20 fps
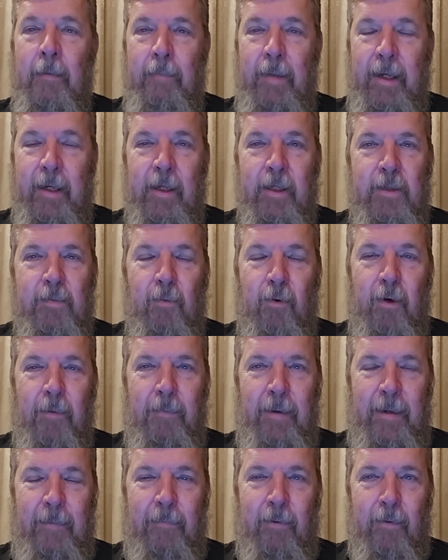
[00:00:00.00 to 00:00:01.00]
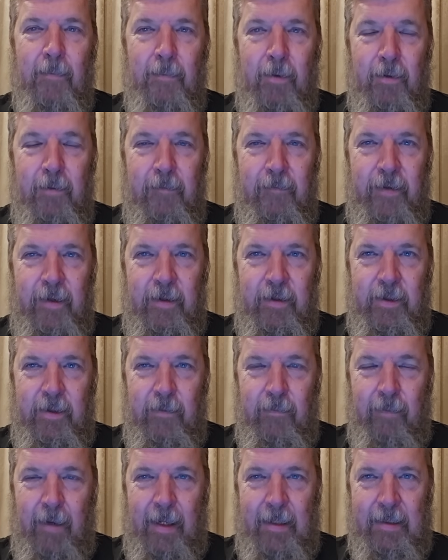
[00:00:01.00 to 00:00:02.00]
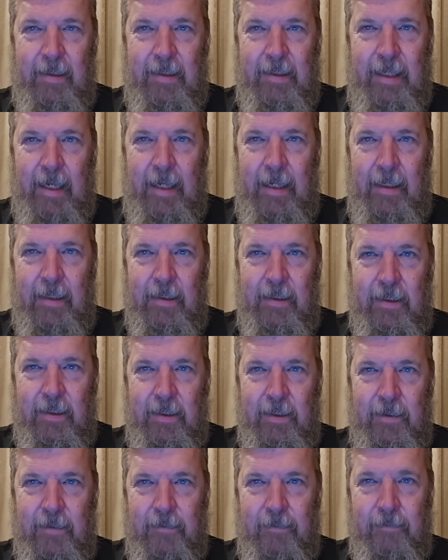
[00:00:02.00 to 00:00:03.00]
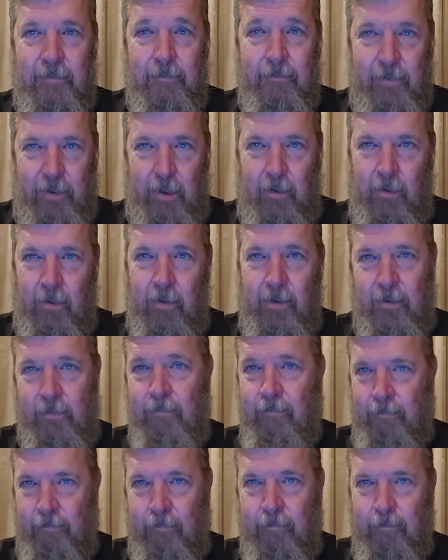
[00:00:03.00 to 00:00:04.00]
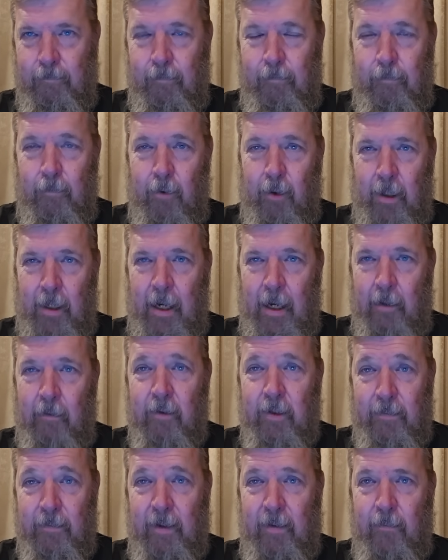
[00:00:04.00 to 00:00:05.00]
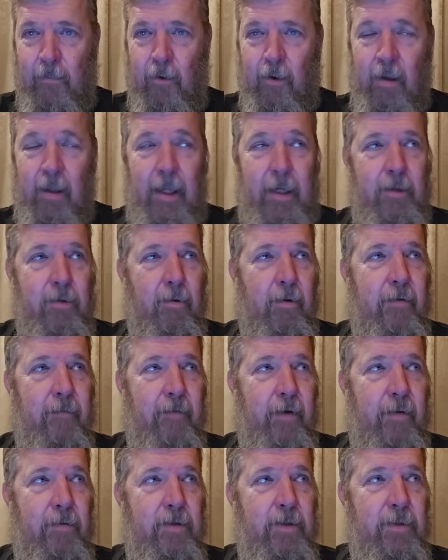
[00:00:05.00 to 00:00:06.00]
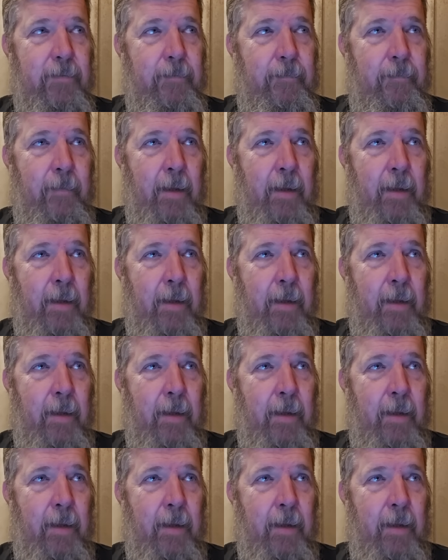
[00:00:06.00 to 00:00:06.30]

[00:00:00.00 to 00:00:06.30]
because more people moved to red states. So there's more congressmen, more electoral votes.